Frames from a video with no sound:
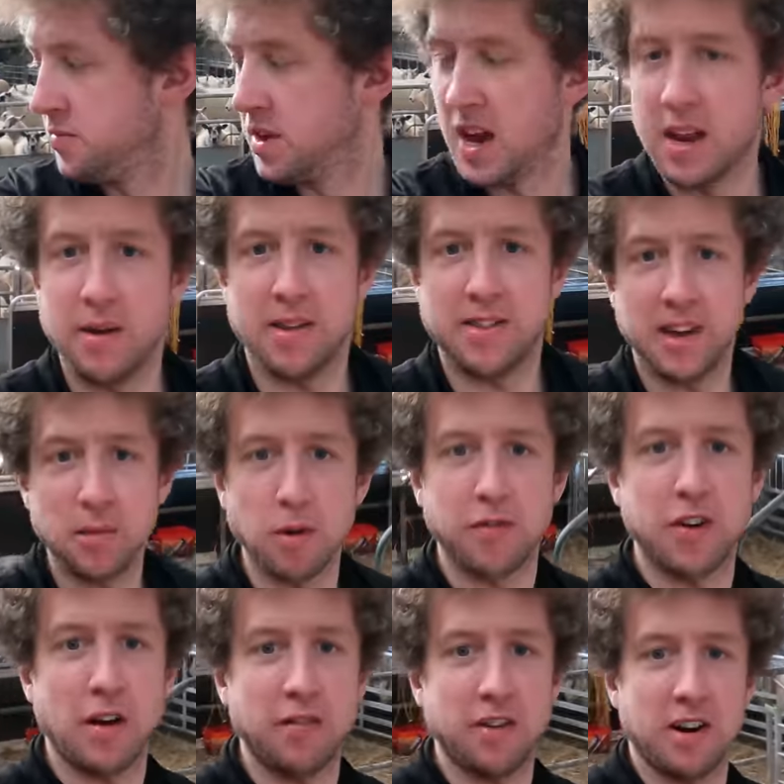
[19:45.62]
Anyway, I think
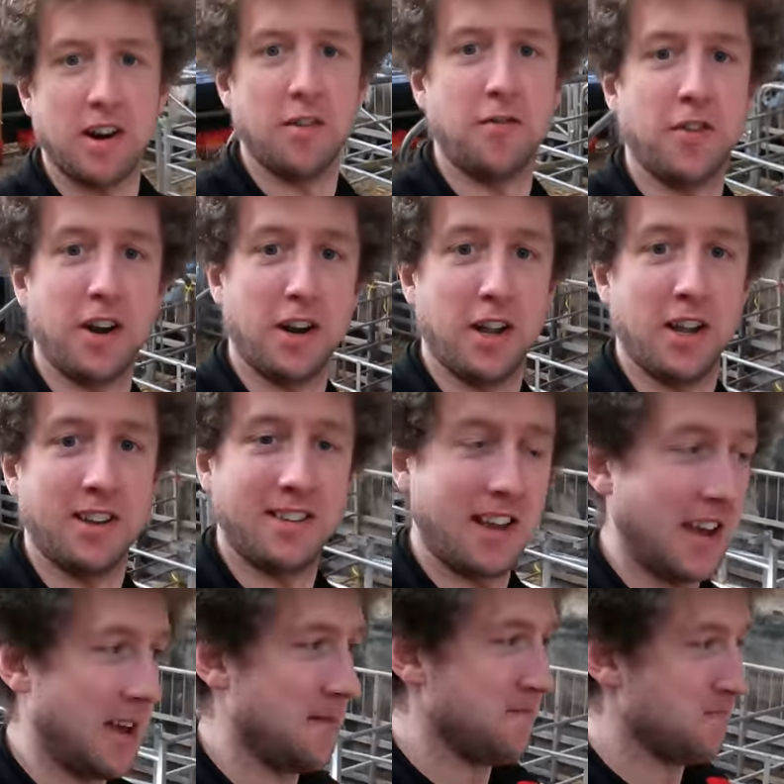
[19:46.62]
we've covered enough for another
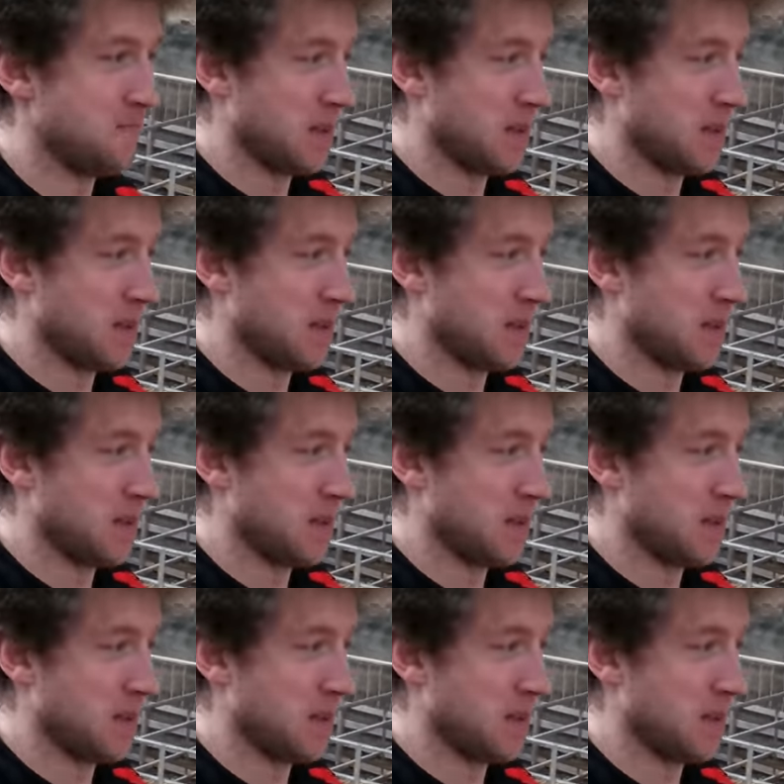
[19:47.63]
day.